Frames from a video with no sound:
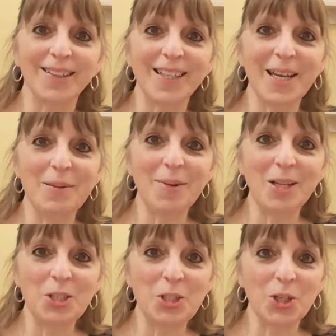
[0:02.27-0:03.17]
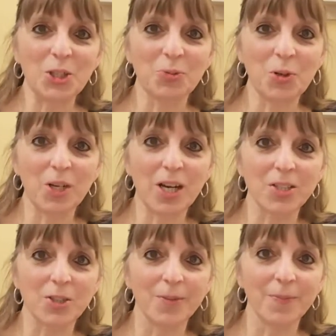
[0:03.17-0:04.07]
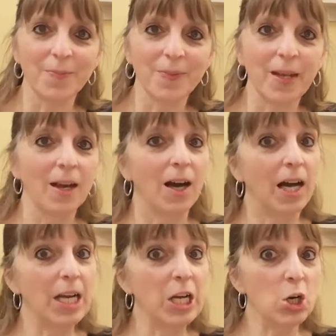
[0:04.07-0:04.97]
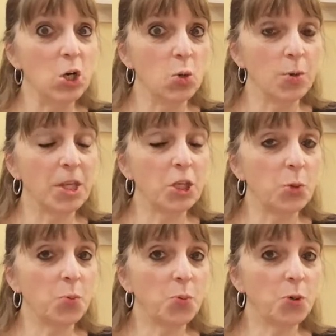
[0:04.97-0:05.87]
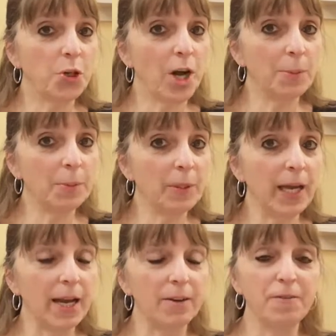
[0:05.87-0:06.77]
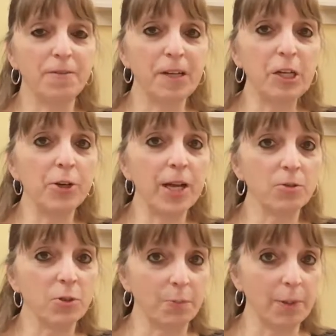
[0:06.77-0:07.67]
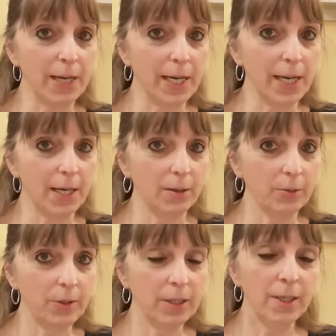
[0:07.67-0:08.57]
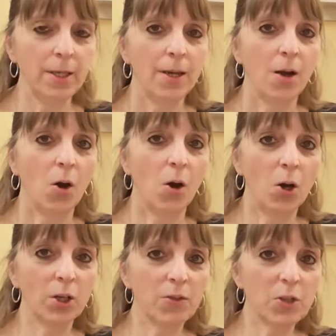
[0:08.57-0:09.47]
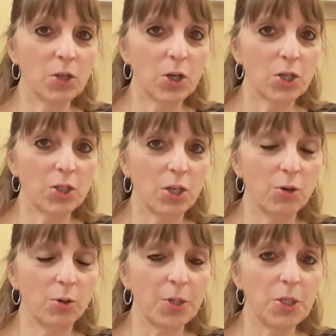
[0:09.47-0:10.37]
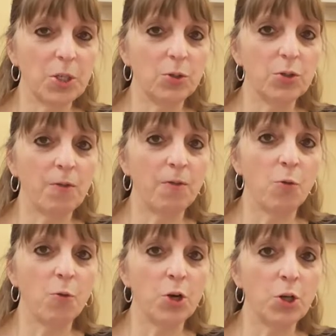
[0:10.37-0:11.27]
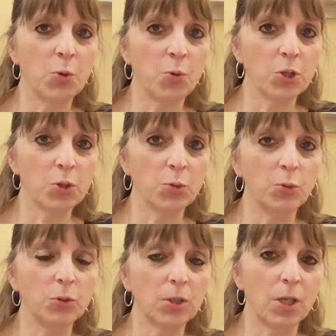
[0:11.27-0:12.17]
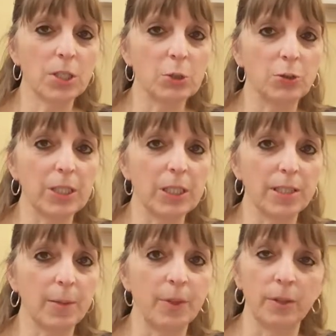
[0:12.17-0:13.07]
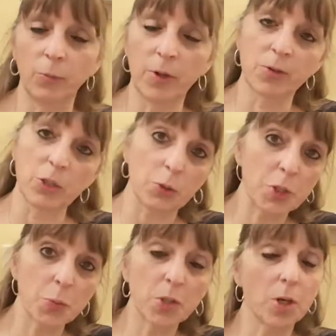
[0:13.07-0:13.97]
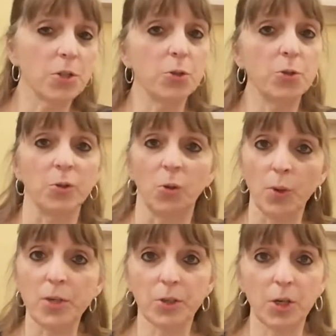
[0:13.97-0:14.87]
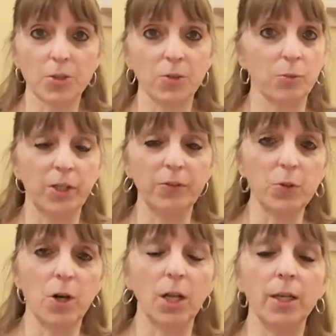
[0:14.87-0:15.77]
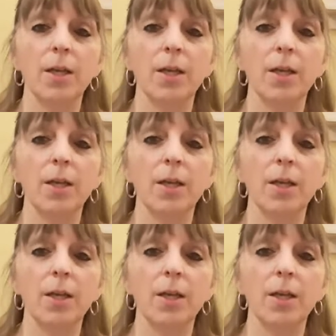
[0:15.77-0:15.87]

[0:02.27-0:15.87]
I am Donna Rhodenizer. I know that you probably have figured out by now all of the songs that you're going to use for your school concert in December, whether it's a Christmas concert or a winter concert, whatever you call it.